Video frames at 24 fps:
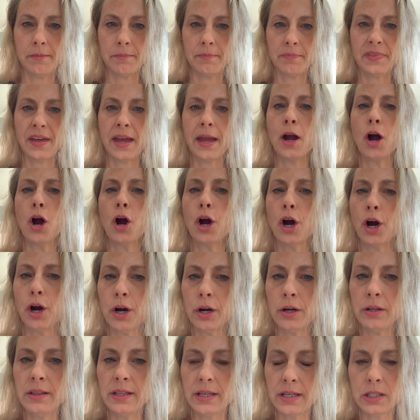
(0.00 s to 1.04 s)
They
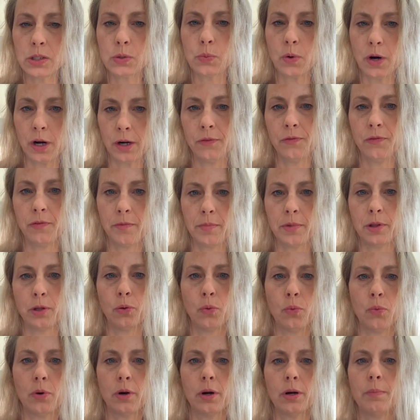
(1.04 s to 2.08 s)
heard this word from the
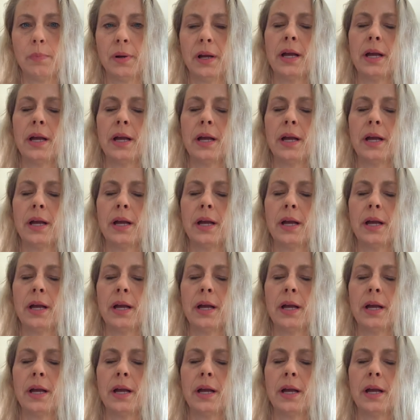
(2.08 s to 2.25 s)
Lord